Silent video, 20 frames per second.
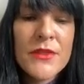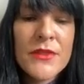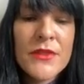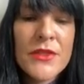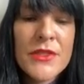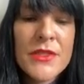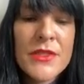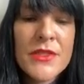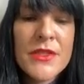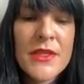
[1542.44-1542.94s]

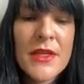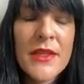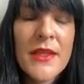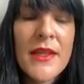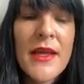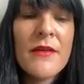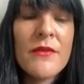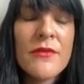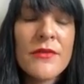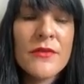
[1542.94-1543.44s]
just a
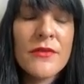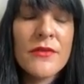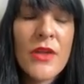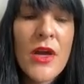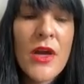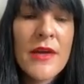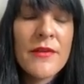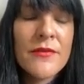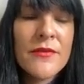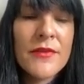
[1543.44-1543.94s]
love of
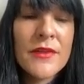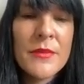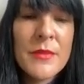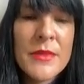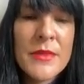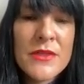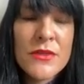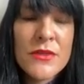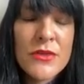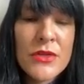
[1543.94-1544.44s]
life and the
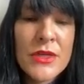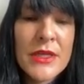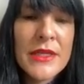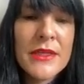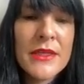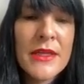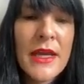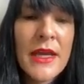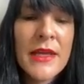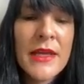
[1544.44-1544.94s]

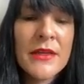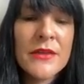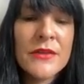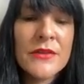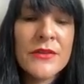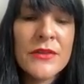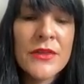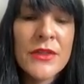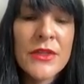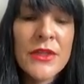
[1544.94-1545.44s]
mystery,
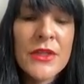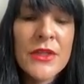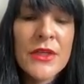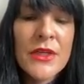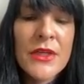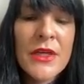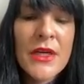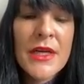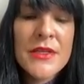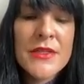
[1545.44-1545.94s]
and
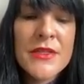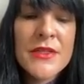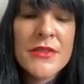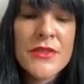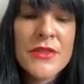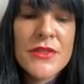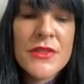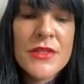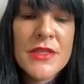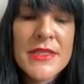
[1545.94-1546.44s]

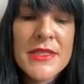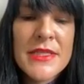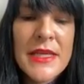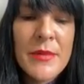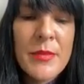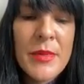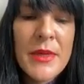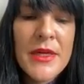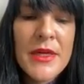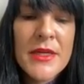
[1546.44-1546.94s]
just a
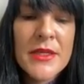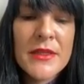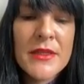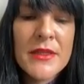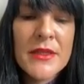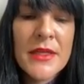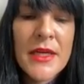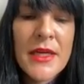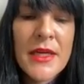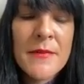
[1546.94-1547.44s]
deeper
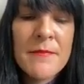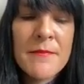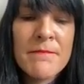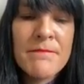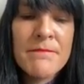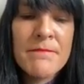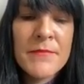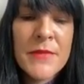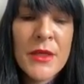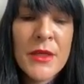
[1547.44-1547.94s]

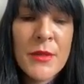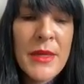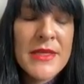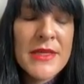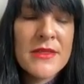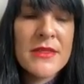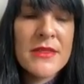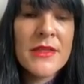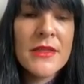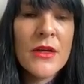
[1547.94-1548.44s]

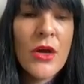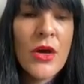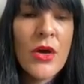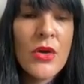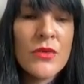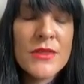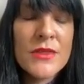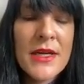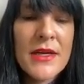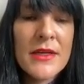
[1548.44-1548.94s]
capacity to
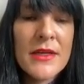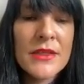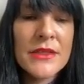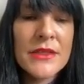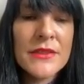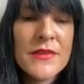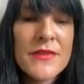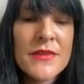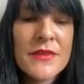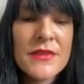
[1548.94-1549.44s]
hold
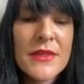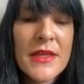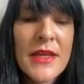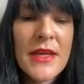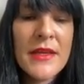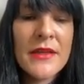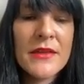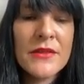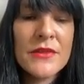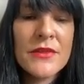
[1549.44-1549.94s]
darkness
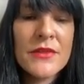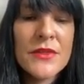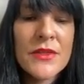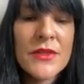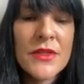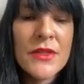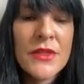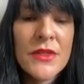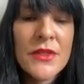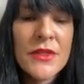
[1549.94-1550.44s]
and
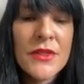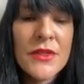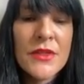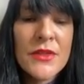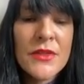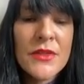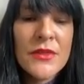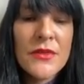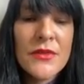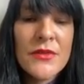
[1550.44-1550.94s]

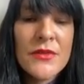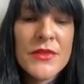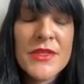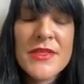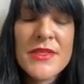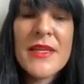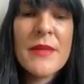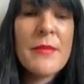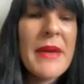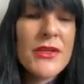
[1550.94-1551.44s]
to
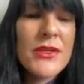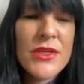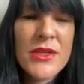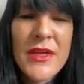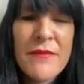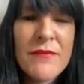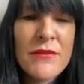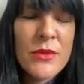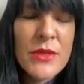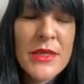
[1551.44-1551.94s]
see
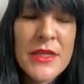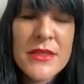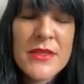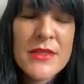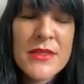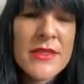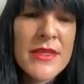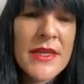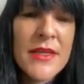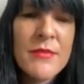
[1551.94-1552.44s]
magic everywhere,
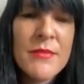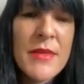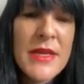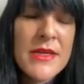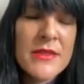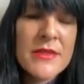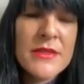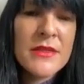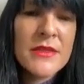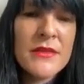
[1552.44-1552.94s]
to see
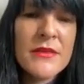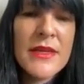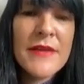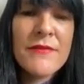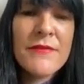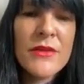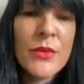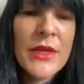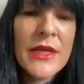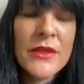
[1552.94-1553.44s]
medicine
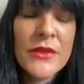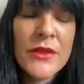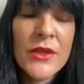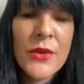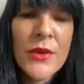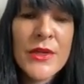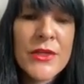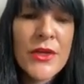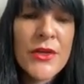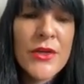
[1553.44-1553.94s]
everywhere.
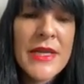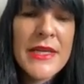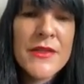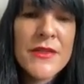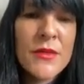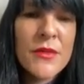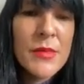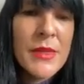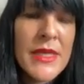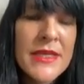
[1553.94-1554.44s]
I don't need
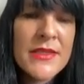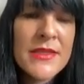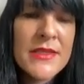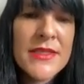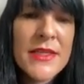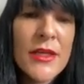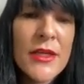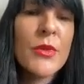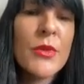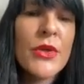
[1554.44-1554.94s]
to be in
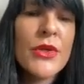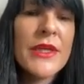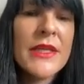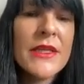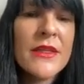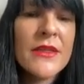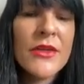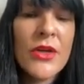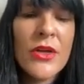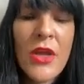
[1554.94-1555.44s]

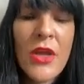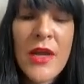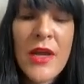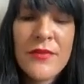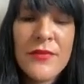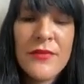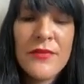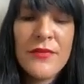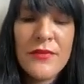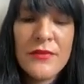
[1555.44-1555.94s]
ceremony.
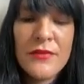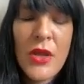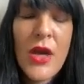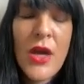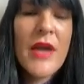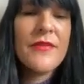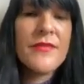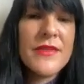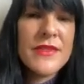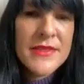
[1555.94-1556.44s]

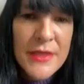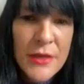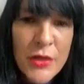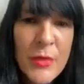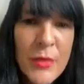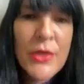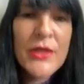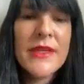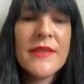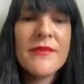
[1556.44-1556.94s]
Life is
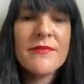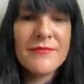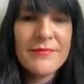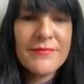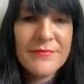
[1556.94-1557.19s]
ceremony